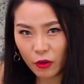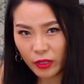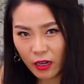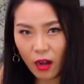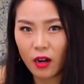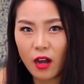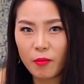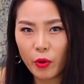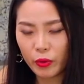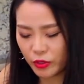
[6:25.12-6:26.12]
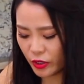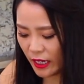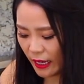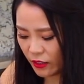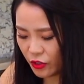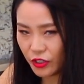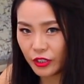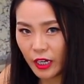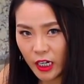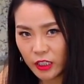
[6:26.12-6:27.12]
gonna club all
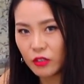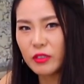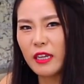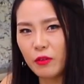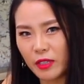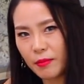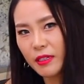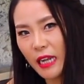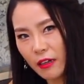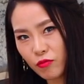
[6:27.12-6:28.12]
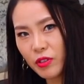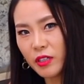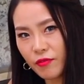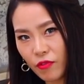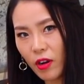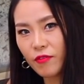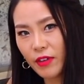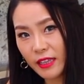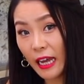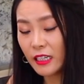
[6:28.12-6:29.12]
together, so they're gonna be like really
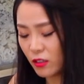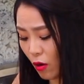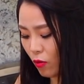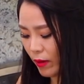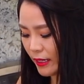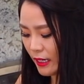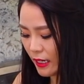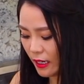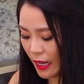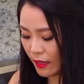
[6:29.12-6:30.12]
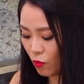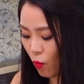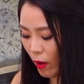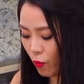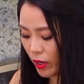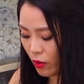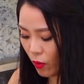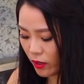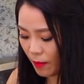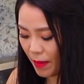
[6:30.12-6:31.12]
fluffy and nice already. And what we
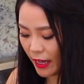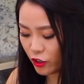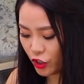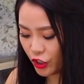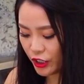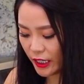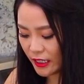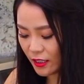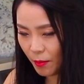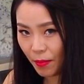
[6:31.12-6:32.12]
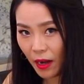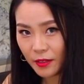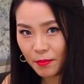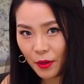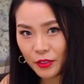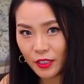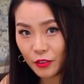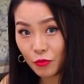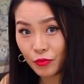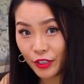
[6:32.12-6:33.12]
want to make sure is the bottom part
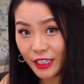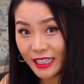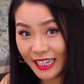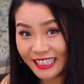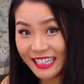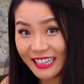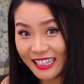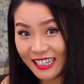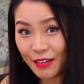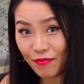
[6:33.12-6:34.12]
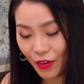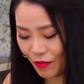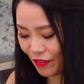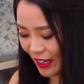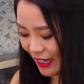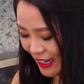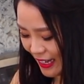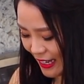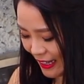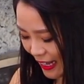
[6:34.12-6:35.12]
is really nice and thick and fluffy.
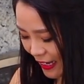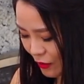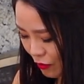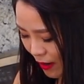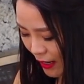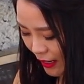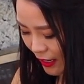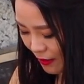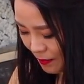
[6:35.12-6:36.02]
That's why,